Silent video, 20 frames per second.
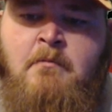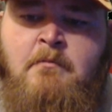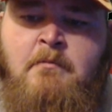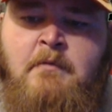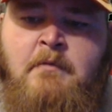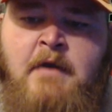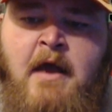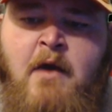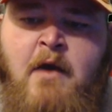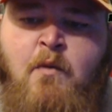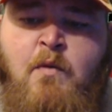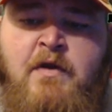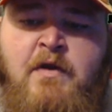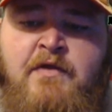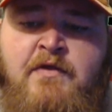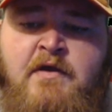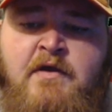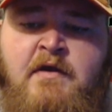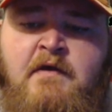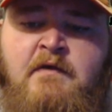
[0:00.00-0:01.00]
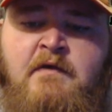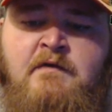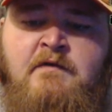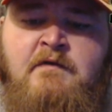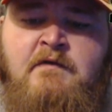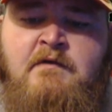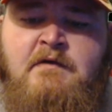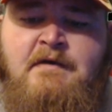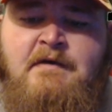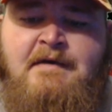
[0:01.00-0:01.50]
Now with
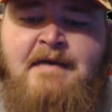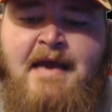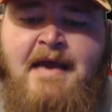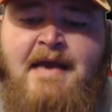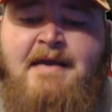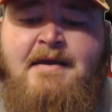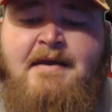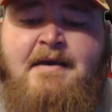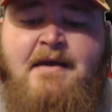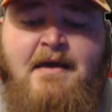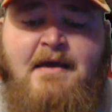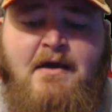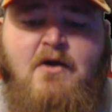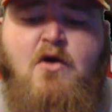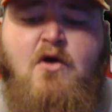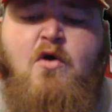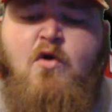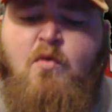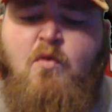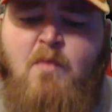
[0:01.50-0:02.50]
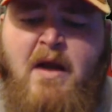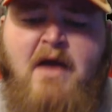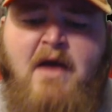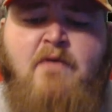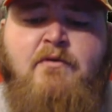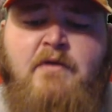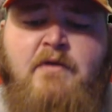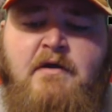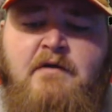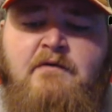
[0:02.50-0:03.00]
this, Dana can go
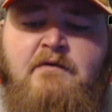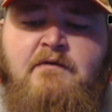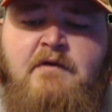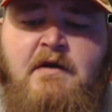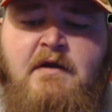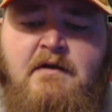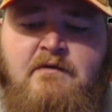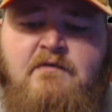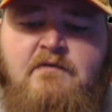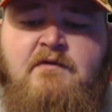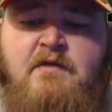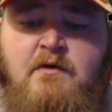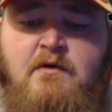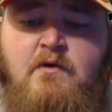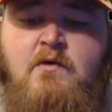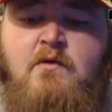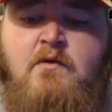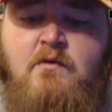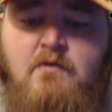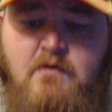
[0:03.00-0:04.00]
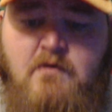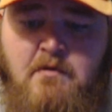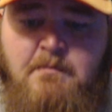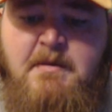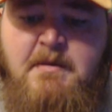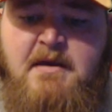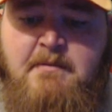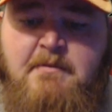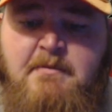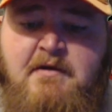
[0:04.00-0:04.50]
around this and still
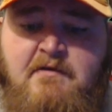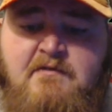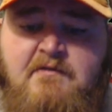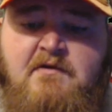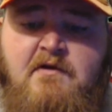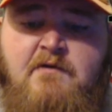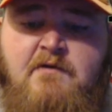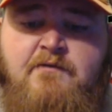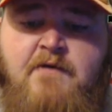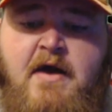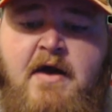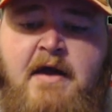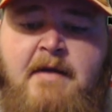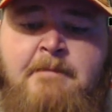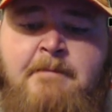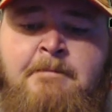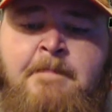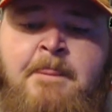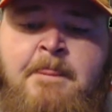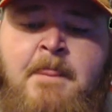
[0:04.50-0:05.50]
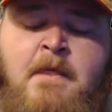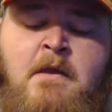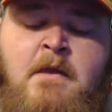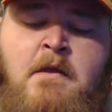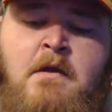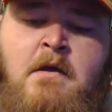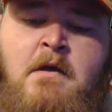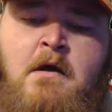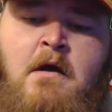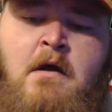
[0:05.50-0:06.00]
Khabib can still fight.
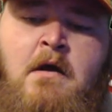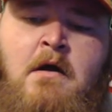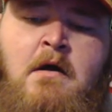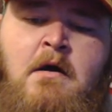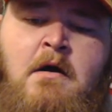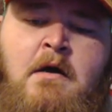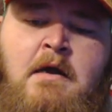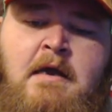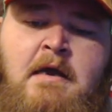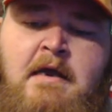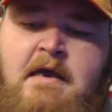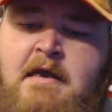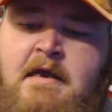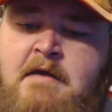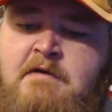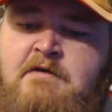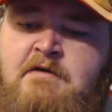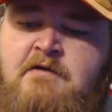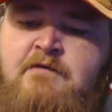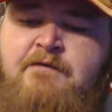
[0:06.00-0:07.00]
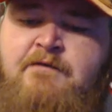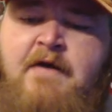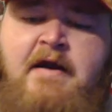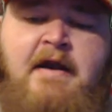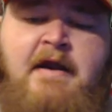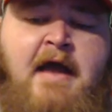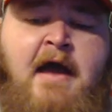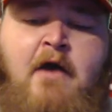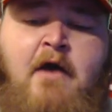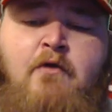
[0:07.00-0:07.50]
He can just
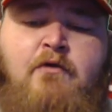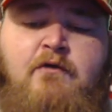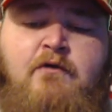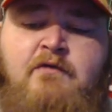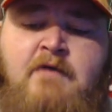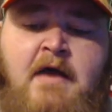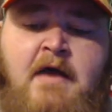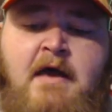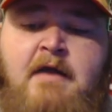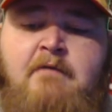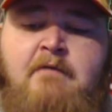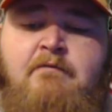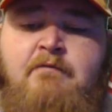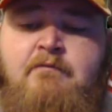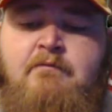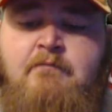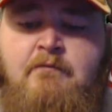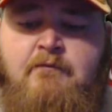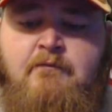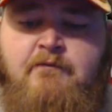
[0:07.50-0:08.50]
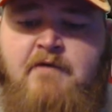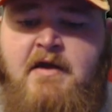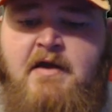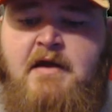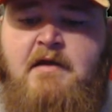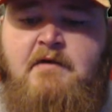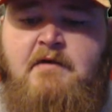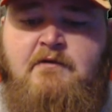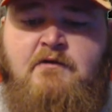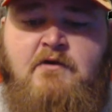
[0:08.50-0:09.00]
fight outside of
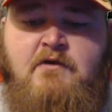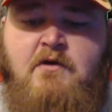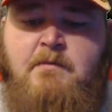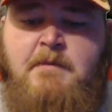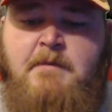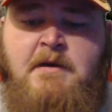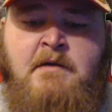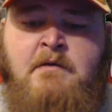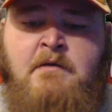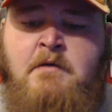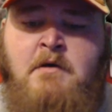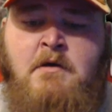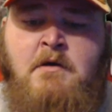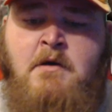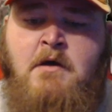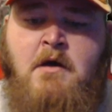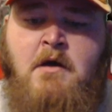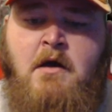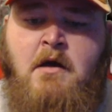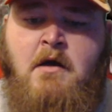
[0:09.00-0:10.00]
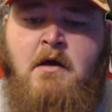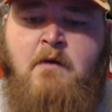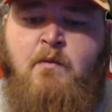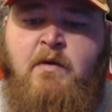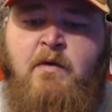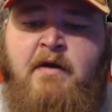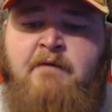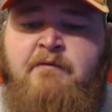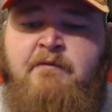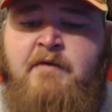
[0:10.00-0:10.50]
Vegas. You know what I mean?
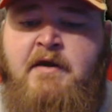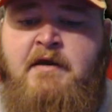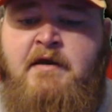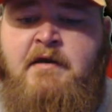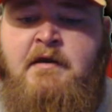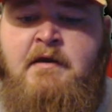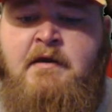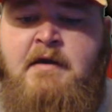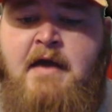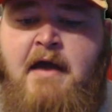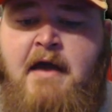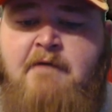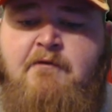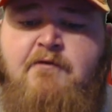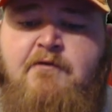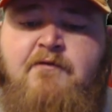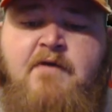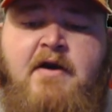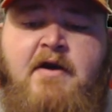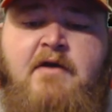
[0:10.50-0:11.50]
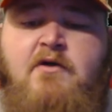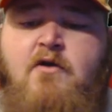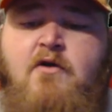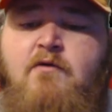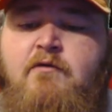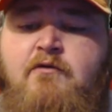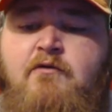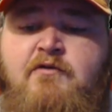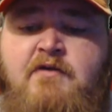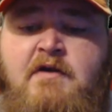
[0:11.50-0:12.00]
Whenever they have a fight
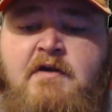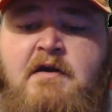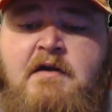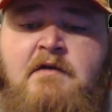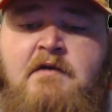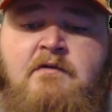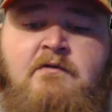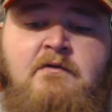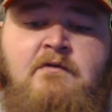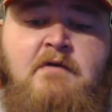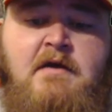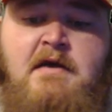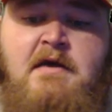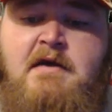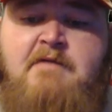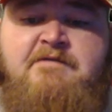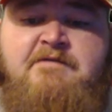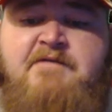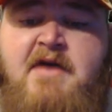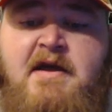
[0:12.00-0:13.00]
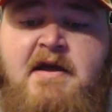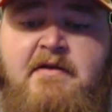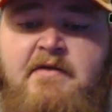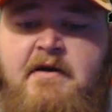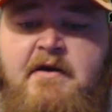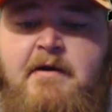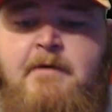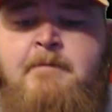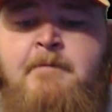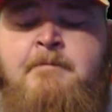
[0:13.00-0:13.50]
overseas, he can fight there,